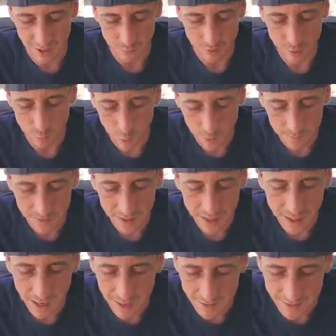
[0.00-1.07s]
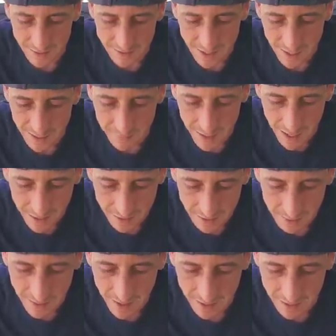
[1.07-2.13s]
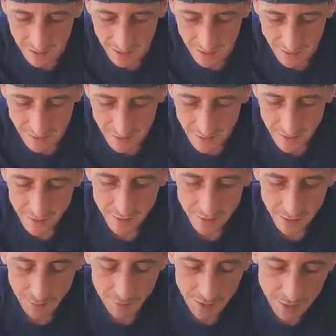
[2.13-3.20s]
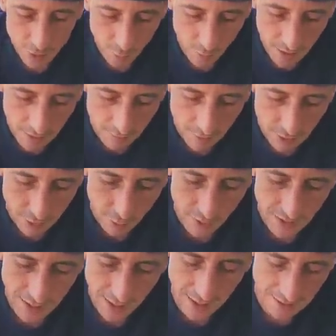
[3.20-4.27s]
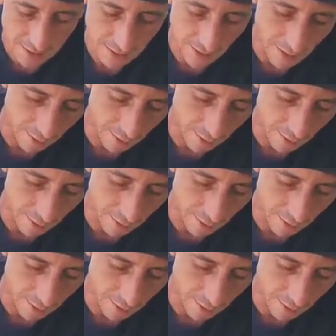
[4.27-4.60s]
Can we whoop the odds and get a back-to-back, -back, guys? It means you win every three tickets and a